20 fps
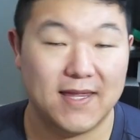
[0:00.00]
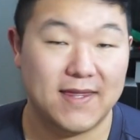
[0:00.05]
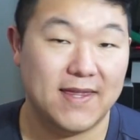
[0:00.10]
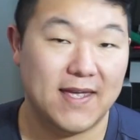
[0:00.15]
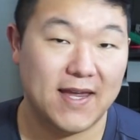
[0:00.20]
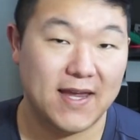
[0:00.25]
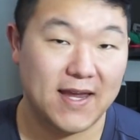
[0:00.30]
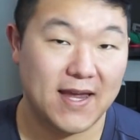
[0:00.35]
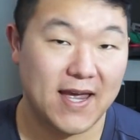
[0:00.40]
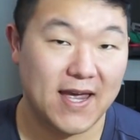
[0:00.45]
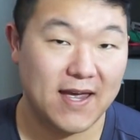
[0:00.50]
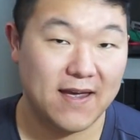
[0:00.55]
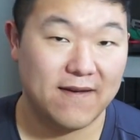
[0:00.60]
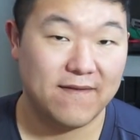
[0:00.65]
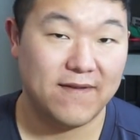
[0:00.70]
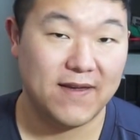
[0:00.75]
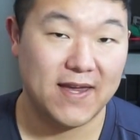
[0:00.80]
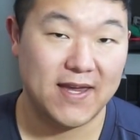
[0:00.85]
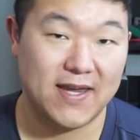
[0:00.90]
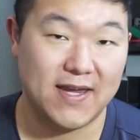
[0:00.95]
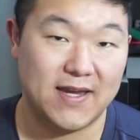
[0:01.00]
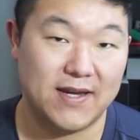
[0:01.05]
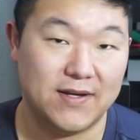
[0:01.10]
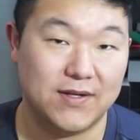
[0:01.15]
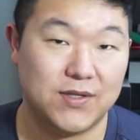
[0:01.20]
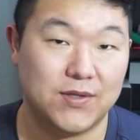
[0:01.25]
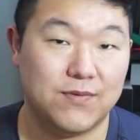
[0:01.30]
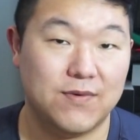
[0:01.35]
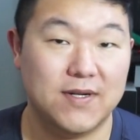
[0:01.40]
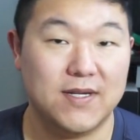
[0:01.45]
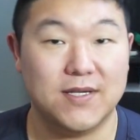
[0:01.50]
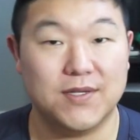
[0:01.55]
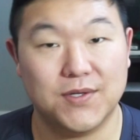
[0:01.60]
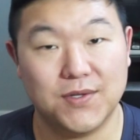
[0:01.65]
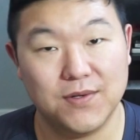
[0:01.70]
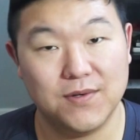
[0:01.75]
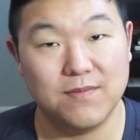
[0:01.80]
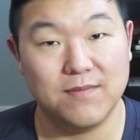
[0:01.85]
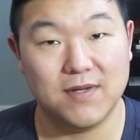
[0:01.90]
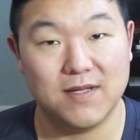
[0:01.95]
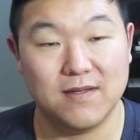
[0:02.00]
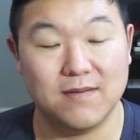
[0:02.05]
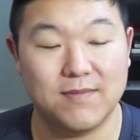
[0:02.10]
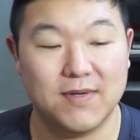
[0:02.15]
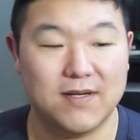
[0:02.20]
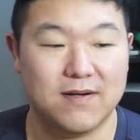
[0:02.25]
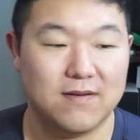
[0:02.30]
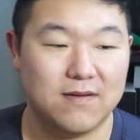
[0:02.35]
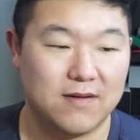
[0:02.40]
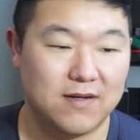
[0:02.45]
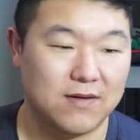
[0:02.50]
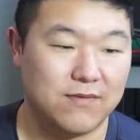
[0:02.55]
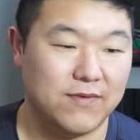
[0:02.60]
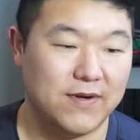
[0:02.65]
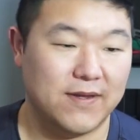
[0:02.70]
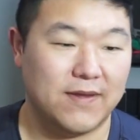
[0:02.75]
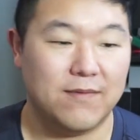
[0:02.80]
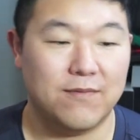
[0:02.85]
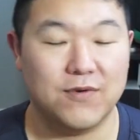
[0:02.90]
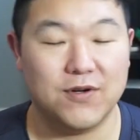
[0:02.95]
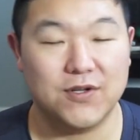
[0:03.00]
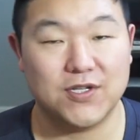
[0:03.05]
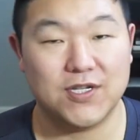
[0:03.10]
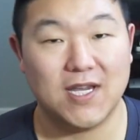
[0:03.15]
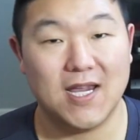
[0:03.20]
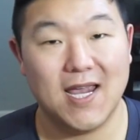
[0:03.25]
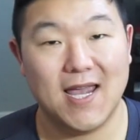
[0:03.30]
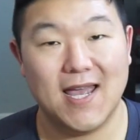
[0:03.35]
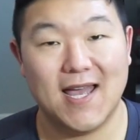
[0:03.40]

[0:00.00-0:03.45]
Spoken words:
they have a 22 millimeter lug width, which